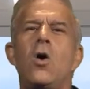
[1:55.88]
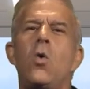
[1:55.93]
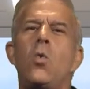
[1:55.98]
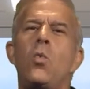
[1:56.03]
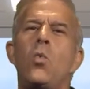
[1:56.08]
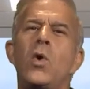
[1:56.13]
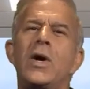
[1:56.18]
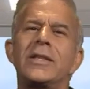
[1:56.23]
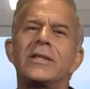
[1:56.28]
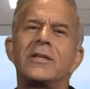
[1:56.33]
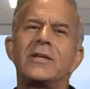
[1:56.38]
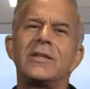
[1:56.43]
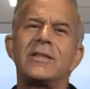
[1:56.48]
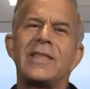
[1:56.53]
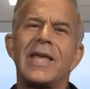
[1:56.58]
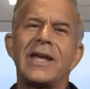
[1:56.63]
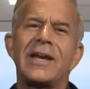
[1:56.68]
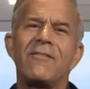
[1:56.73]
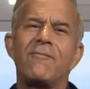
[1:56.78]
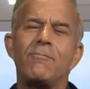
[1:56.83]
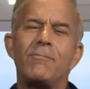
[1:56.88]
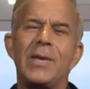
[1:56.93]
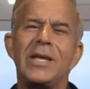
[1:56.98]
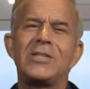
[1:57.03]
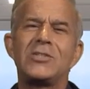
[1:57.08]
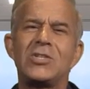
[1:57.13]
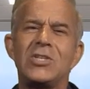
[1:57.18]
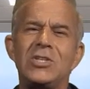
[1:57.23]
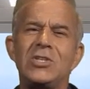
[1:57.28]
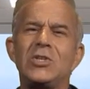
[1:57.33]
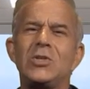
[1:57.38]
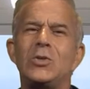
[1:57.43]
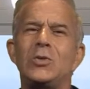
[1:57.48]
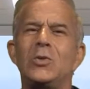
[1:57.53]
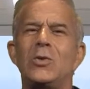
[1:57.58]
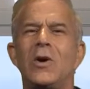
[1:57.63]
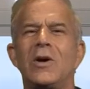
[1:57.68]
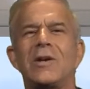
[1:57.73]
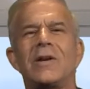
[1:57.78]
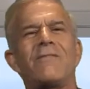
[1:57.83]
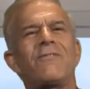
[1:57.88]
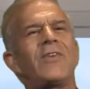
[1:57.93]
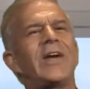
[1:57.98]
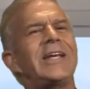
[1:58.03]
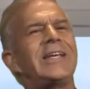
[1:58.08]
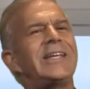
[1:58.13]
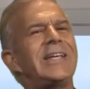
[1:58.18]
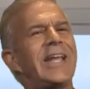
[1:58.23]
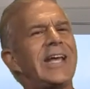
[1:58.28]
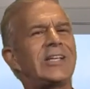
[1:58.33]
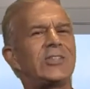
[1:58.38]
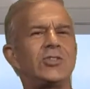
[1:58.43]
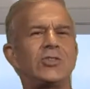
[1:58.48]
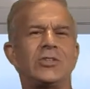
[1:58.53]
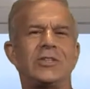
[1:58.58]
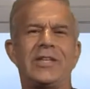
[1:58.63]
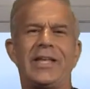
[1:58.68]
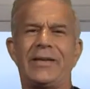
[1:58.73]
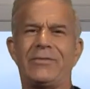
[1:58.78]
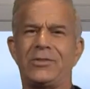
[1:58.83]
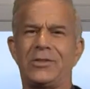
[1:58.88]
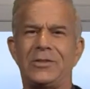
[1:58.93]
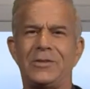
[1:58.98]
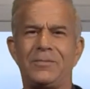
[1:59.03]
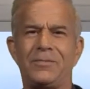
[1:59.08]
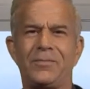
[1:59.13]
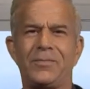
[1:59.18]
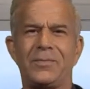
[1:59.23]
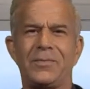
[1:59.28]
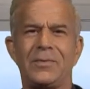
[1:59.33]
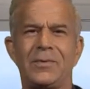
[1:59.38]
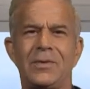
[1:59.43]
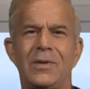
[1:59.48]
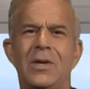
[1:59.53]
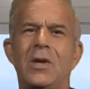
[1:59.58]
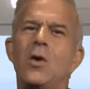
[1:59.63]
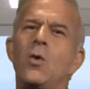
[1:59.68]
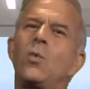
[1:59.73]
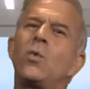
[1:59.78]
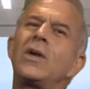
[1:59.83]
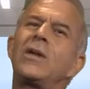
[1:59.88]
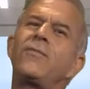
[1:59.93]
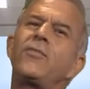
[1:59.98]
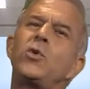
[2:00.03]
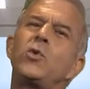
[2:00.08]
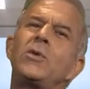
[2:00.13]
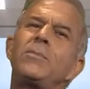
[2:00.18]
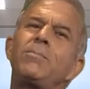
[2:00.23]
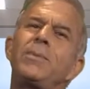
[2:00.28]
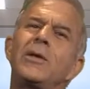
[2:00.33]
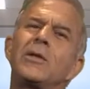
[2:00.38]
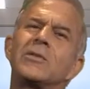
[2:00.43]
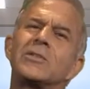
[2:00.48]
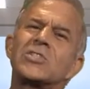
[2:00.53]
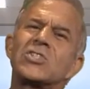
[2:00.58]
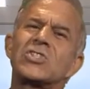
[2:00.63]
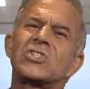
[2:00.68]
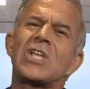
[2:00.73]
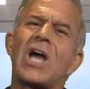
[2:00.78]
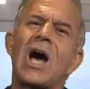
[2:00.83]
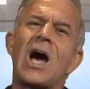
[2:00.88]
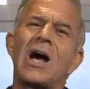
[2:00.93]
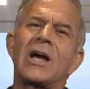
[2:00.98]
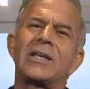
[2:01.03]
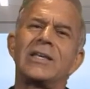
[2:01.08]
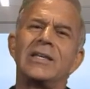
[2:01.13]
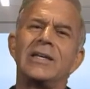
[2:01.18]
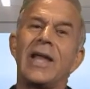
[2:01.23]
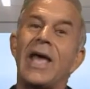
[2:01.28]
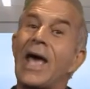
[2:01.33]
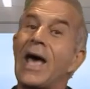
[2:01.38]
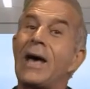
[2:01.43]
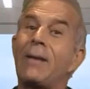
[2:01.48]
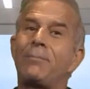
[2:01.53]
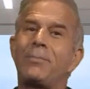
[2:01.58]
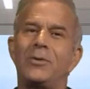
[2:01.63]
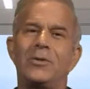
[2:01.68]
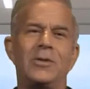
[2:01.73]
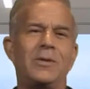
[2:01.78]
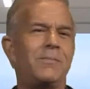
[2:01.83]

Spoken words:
What could that have meant to you on a financial level? What if you had built stock in Apple,